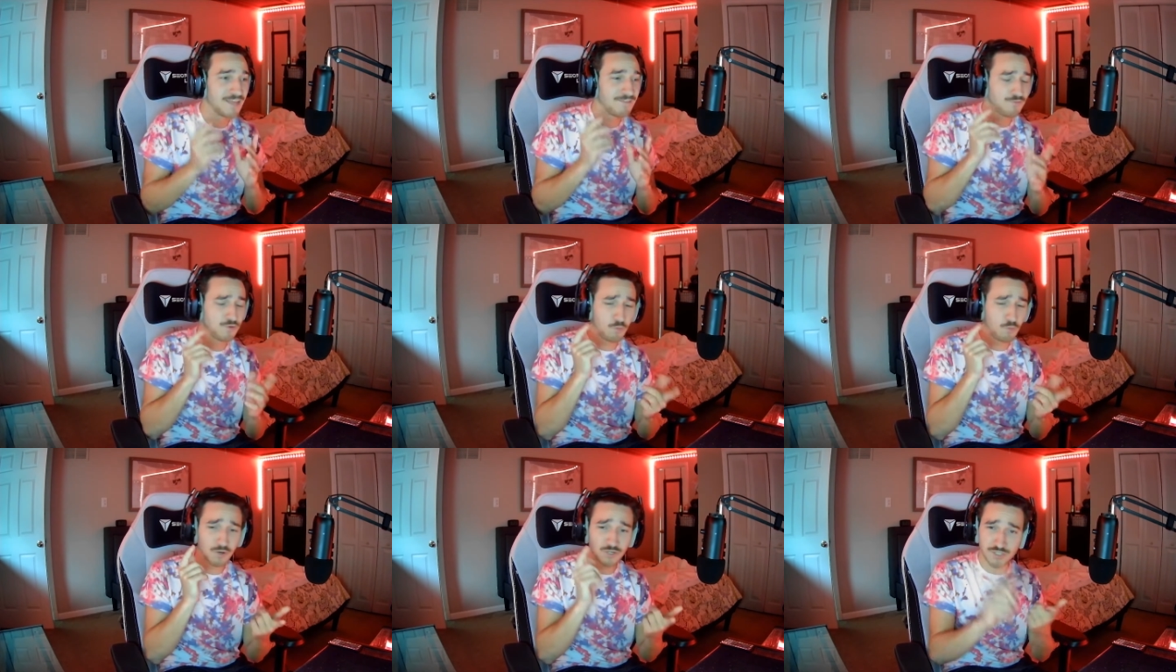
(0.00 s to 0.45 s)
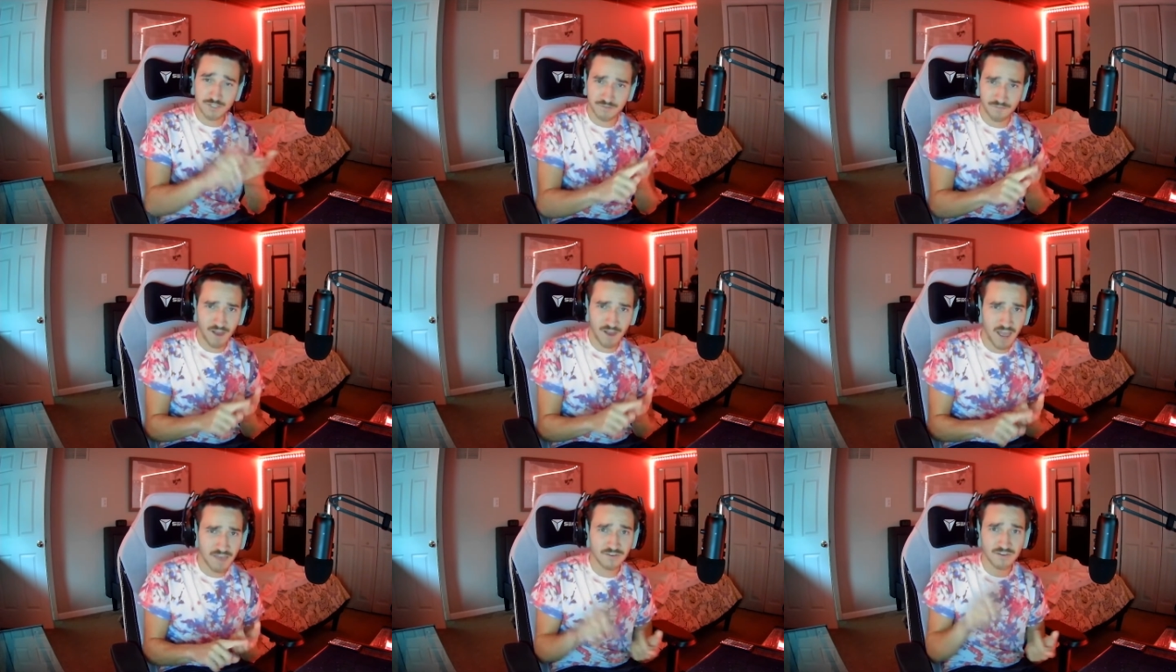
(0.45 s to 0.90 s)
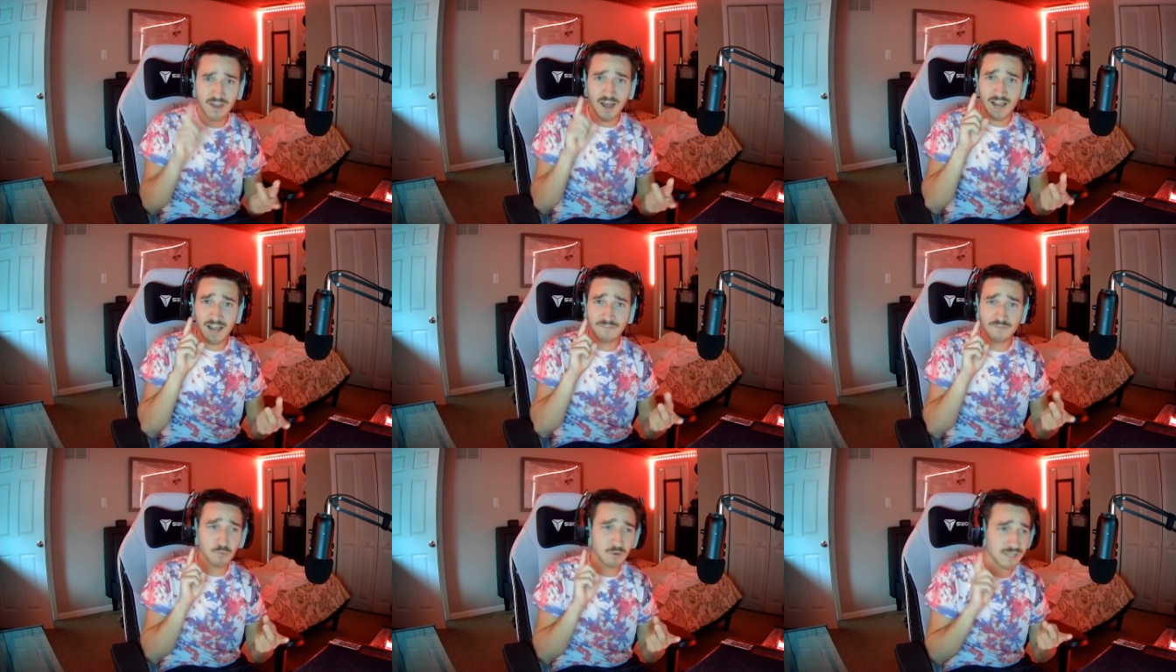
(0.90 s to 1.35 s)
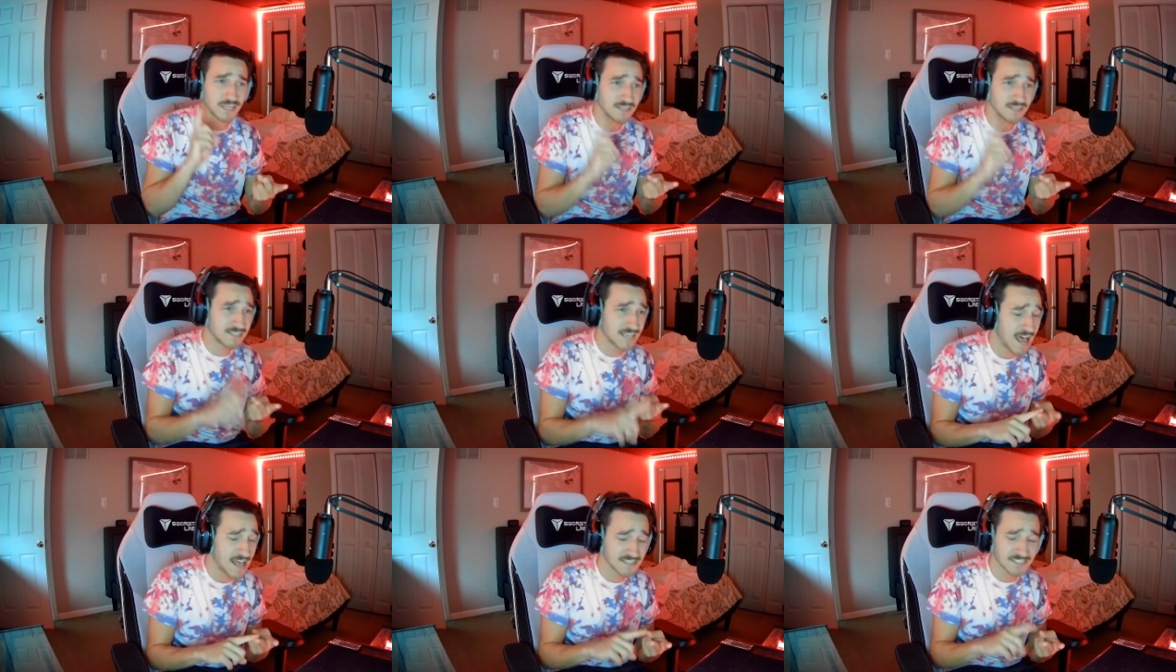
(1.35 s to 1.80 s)
if you want to survive, not if you want to get
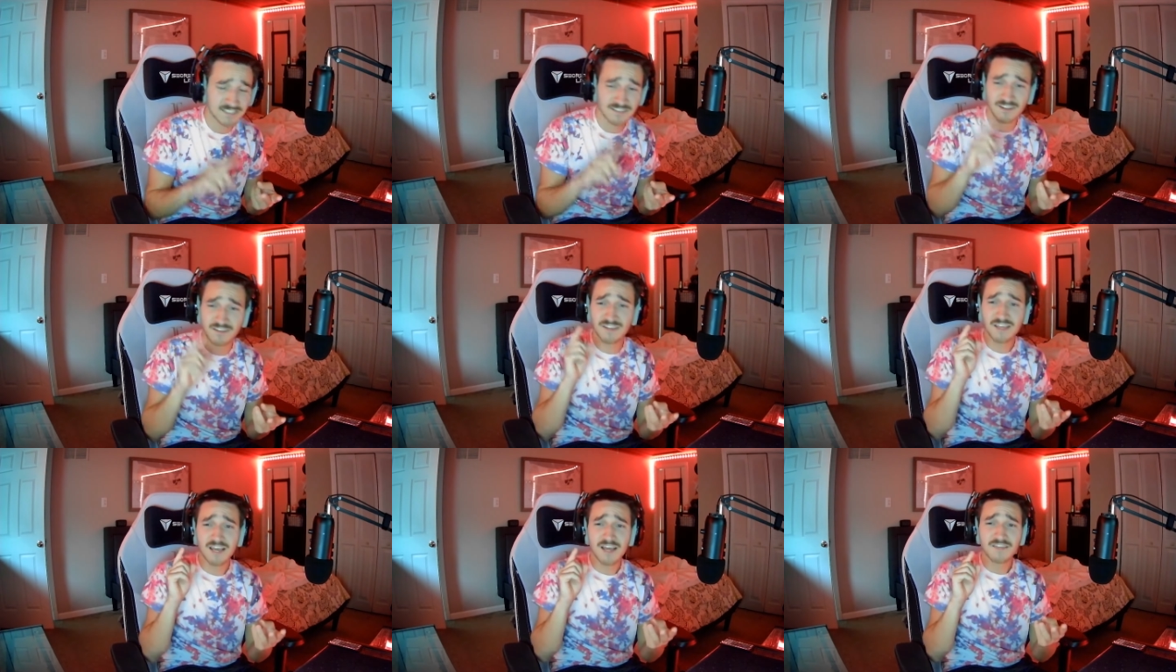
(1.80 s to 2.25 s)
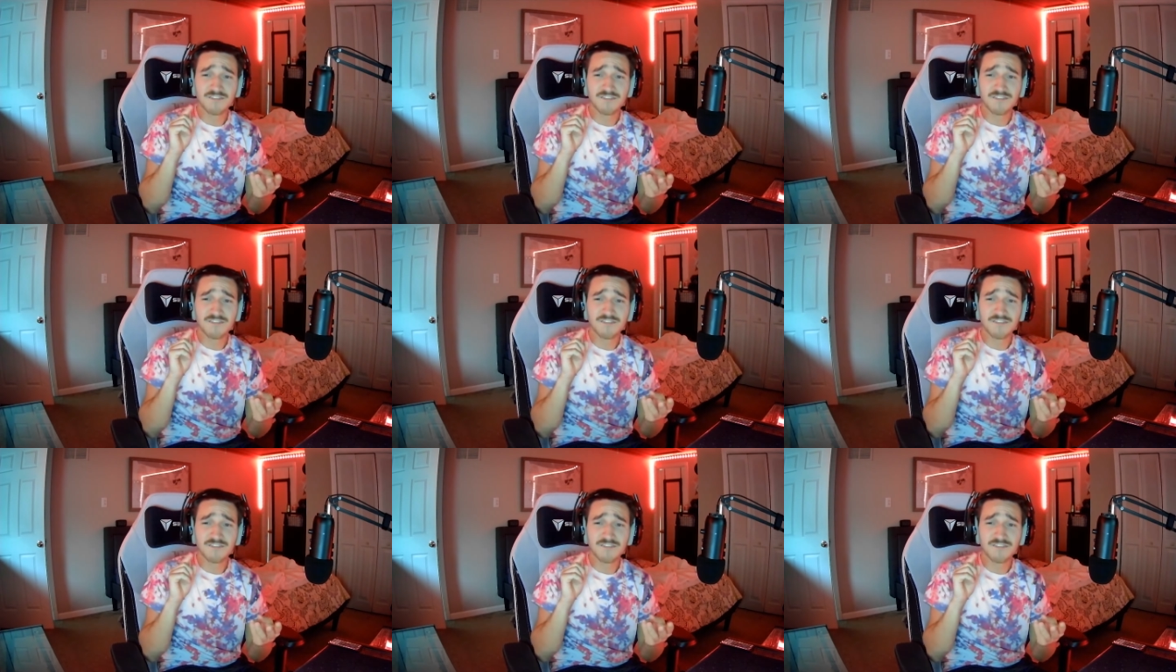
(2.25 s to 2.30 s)
tasks done,